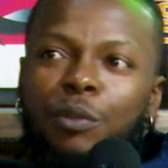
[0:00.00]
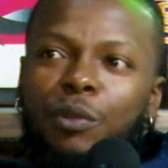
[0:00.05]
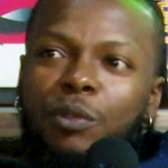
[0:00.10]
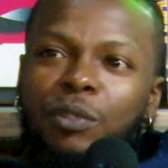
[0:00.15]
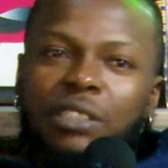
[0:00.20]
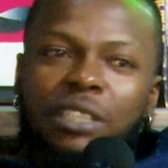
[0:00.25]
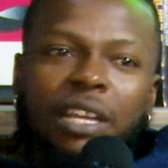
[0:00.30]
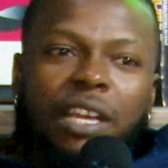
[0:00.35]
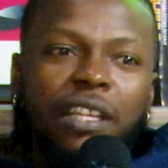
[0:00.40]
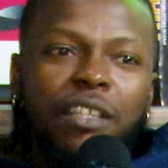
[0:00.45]
He
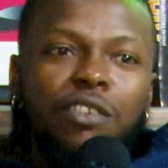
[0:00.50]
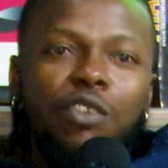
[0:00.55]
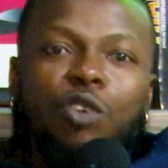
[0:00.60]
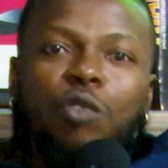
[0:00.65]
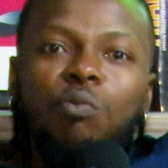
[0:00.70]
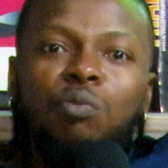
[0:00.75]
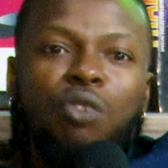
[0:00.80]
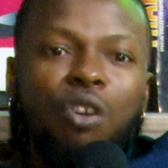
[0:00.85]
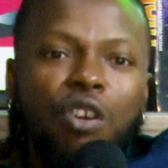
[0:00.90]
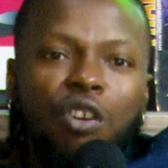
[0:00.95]
was like,
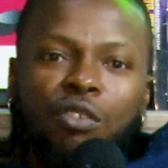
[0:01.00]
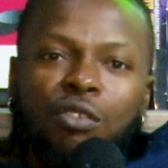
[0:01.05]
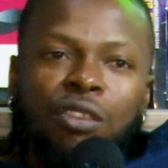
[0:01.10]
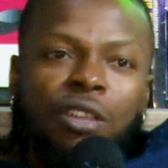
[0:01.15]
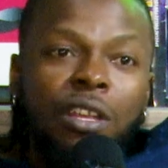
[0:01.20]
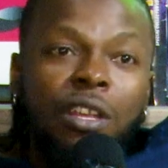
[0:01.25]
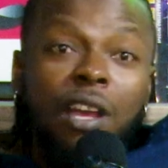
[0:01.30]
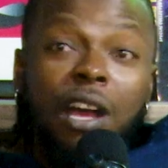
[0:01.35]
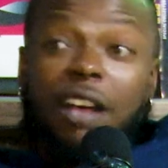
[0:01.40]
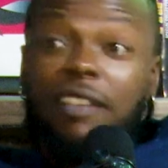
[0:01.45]
yo, bro,
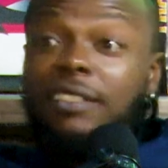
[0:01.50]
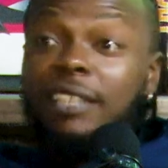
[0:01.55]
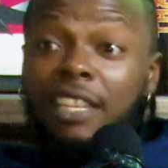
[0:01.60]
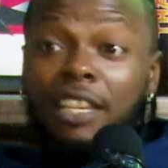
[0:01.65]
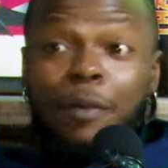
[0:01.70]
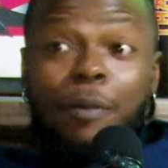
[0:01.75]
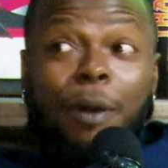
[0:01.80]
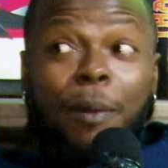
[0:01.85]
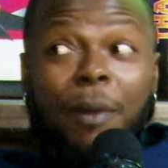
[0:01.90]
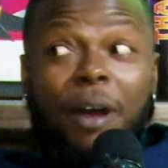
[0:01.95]
I was
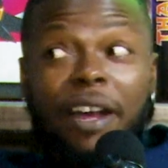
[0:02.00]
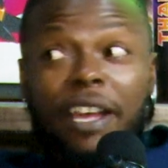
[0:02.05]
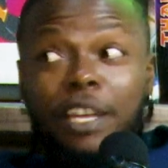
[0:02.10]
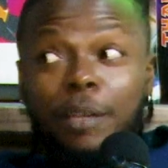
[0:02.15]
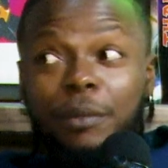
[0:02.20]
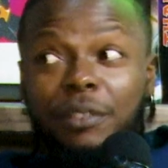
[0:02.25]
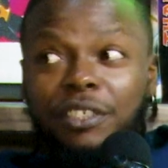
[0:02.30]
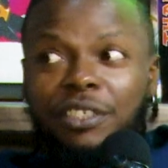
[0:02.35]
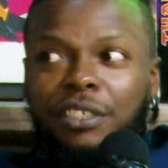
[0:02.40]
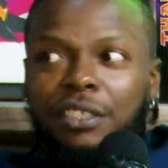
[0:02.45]
telling him about
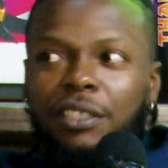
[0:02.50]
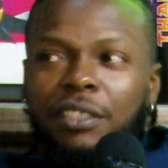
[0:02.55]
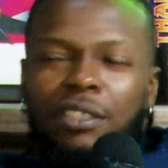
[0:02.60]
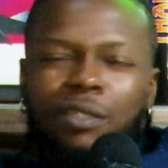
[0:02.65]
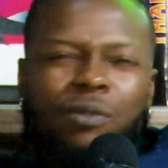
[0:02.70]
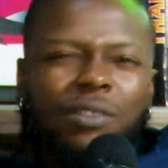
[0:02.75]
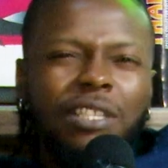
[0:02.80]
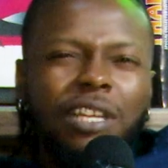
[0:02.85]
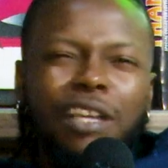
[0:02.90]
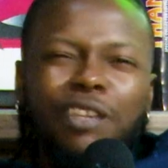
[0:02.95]
ABG.
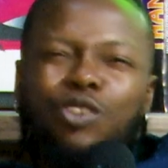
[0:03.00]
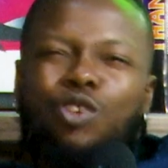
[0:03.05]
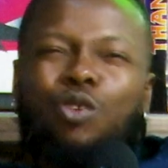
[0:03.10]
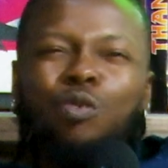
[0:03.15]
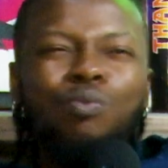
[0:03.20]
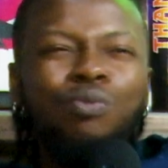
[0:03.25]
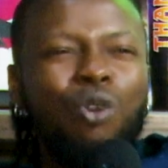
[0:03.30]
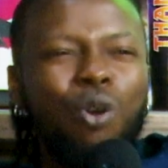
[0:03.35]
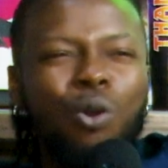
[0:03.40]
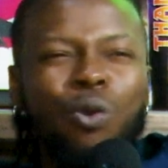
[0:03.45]
He was like, yo,
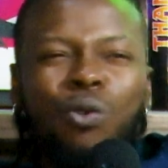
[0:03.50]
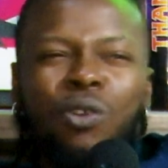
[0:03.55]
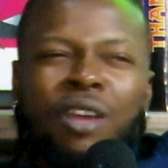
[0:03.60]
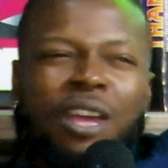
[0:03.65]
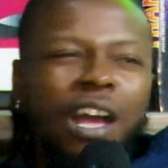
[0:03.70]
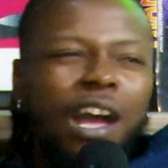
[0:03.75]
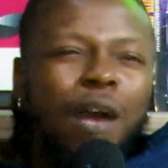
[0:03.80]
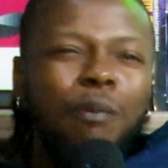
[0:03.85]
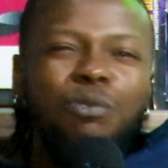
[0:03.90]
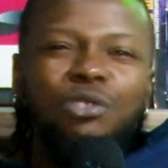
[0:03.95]
bro,
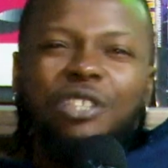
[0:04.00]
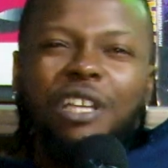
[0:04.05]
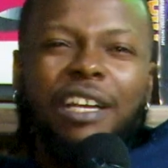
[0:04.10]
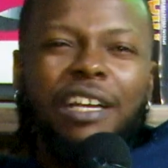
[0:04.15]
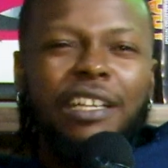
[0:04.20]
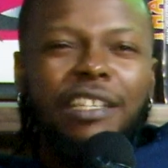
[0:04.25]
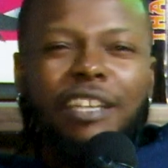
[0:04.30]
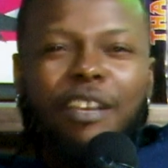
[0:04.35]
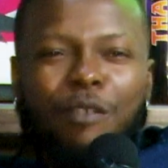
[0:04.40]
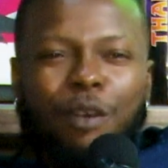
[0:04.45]
Abuja
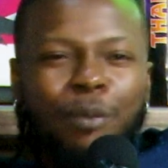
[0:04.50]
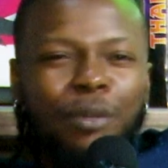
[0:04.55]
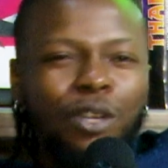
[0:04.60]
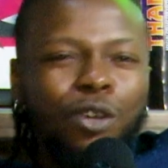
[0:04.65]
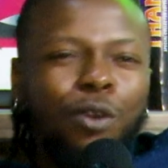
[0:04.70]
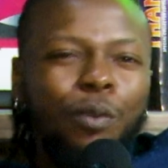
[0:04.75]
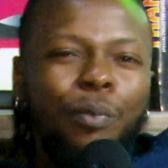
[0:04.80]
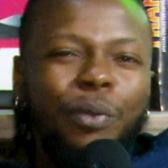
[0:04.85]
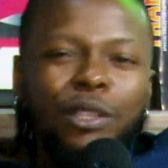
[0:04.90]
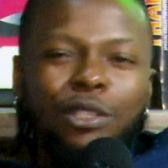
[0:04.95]
can never be
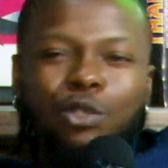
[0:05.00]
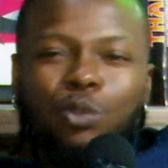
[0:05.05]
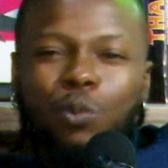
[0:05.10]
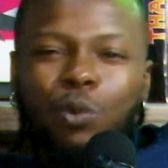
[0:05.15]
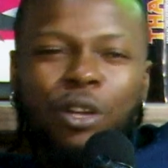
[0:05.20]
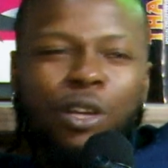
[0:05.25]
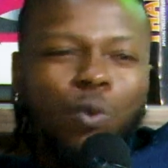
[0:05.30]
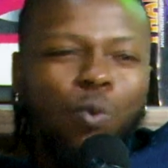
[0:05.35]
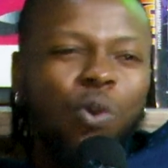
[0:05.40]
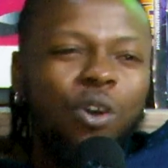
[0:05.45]
compared to
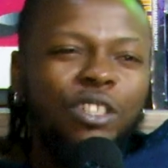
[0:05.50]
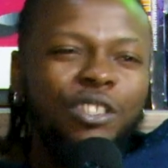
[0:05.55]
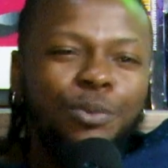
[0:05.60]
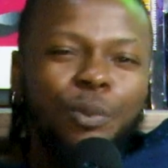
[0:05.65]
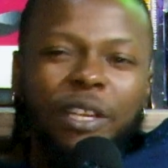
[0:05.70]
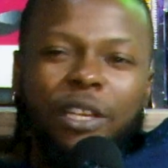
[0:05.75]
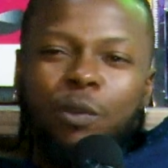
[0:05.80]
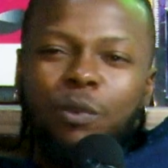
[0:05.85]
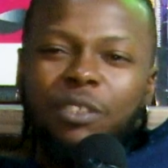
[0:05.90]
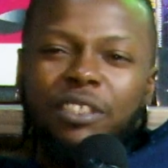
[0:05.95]
what it was
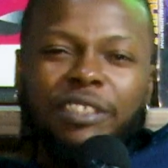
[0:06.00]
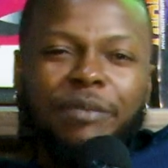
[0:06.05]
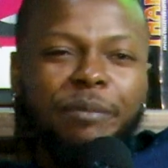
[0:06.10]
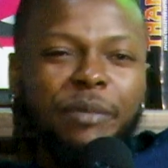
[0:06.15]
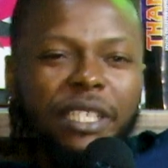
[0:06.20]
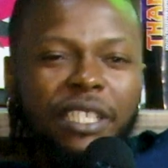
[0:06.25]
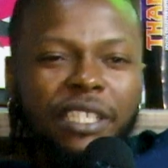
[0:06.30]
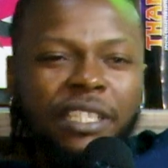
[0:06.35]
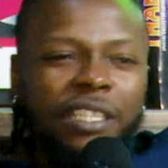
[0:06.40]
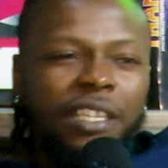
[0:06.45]
when it was
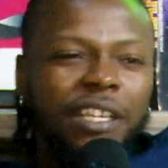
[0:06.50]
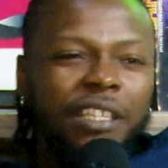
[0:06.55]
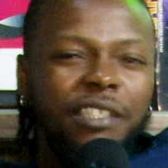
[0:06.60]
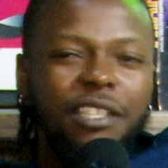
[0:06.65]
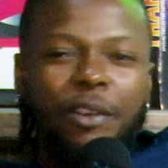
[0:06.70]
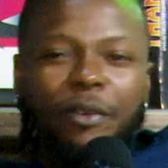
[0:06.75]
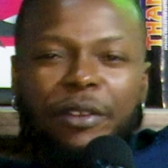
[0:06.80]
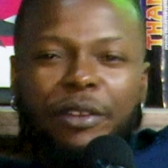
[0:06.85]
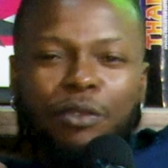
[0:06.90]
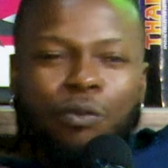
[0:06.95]
me,
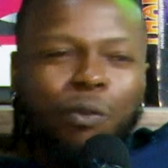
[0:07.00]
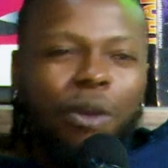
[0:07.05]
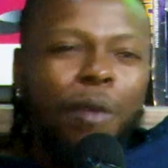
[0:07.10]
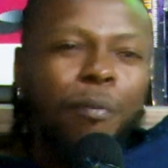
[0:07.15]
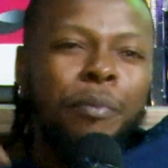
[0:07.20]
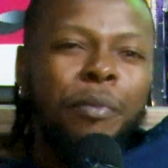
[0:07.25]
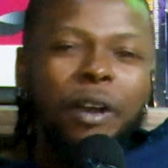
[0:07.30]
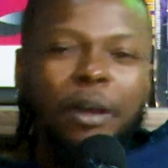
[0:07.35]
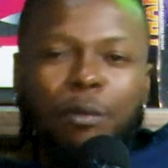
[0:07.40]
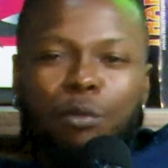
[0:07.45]
Terry the
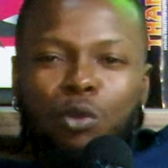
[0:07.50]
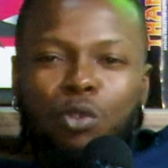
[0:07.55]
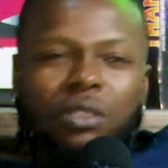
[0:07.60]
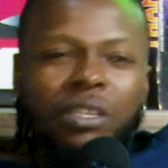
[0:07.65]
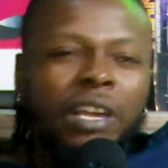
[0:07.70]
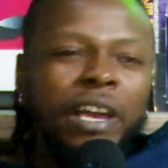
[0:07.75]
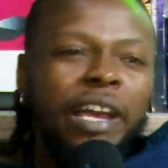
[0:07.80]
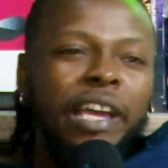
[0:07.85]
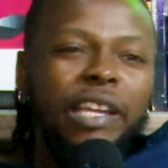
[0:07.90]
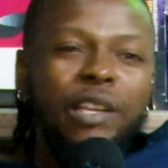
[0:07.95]
Rap Man with
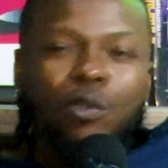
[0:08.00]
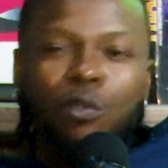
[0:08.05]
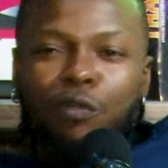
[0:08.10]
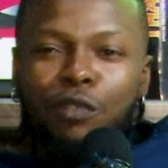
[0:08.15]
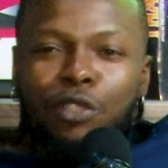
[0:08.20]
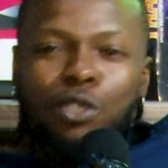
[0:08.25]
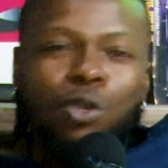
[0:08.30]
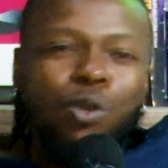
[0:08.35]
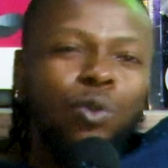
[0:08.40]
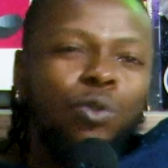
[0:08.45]
9
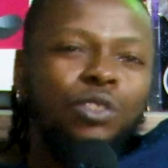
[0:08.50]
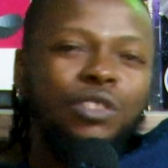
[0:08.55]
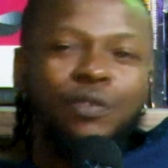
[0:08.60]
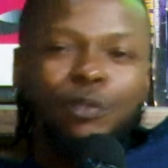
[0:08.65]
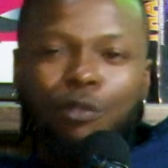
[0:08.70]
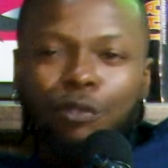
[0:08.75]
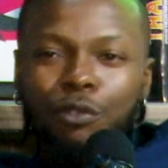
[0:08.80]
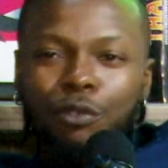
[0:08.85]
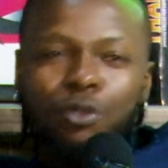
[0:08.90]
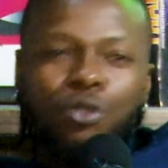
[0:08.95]
overdose,
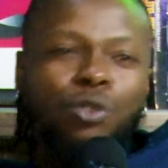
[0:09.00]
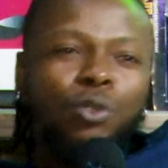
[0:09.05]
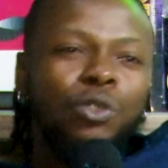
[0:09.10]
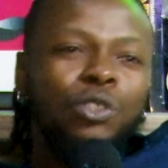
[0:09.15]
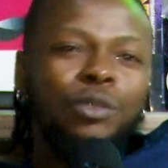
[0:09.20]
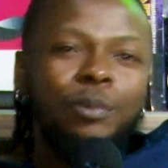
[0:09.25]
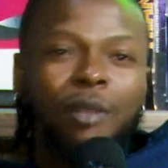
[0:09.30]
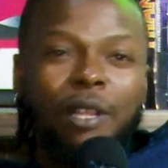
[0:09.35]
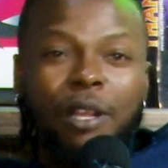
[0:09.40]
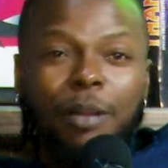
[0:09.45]

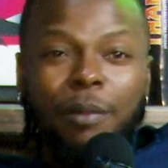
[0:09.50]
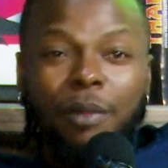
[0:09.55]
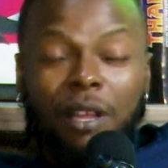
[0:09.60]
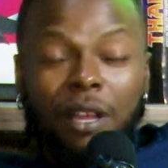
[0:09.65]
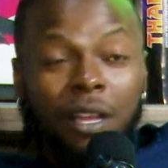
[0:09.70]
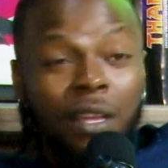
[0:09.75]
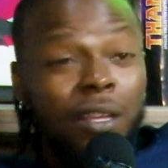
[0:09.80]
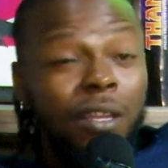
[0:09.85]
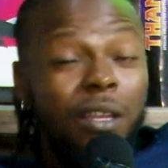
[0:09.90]
ferocious, blah, blah.